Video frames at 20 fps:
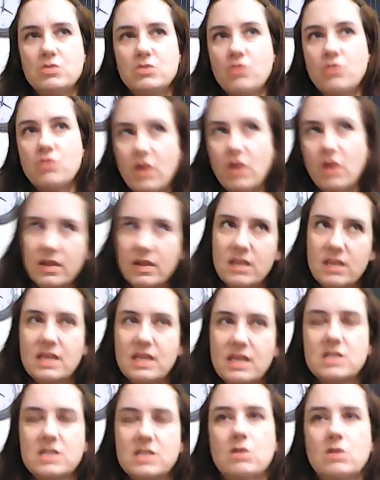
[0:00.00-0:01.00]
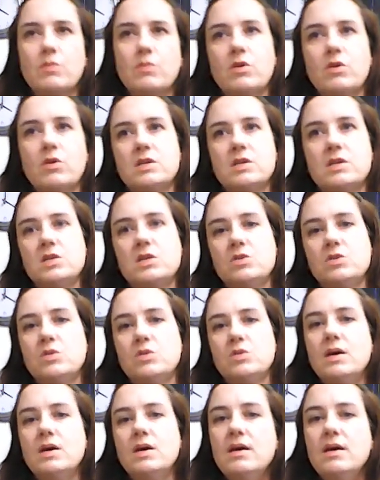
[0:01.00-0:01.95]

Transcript: draw in the things that are important to you,